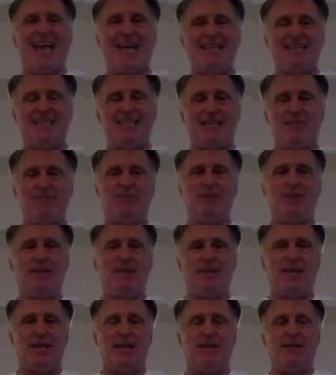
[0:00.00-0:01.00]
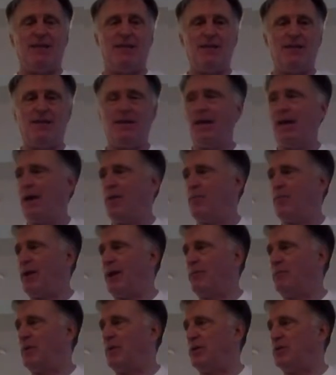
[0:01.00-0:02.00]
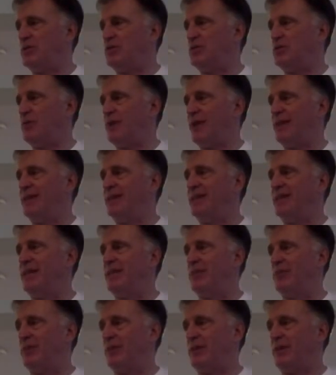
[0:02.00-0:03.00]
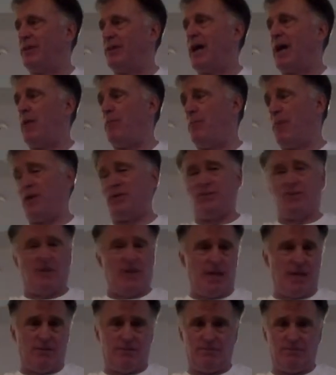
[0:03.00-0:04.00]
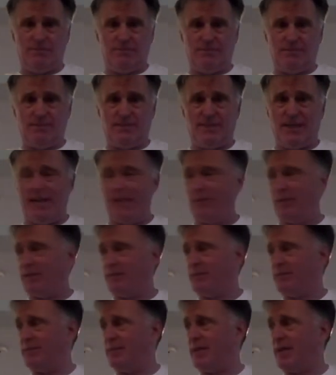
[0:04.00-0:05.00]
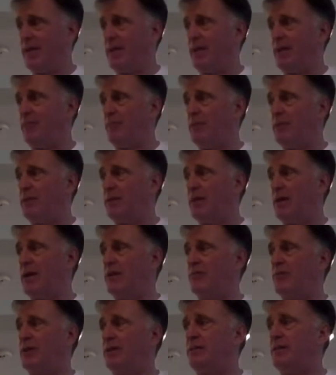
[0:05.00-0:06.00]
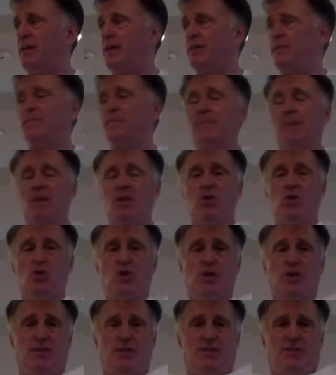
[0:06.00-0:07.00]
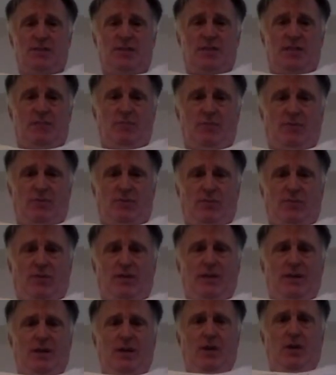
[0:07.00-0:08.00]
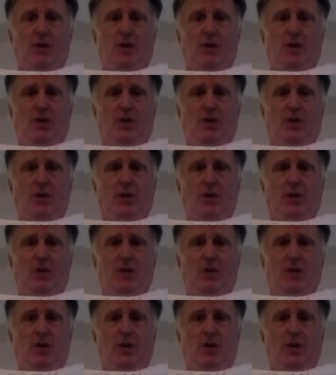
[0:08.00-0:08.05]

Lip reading: Same thing again, but I'm going to do it literally. I'll time it. Okay, I got a big clock right there. This is number 3.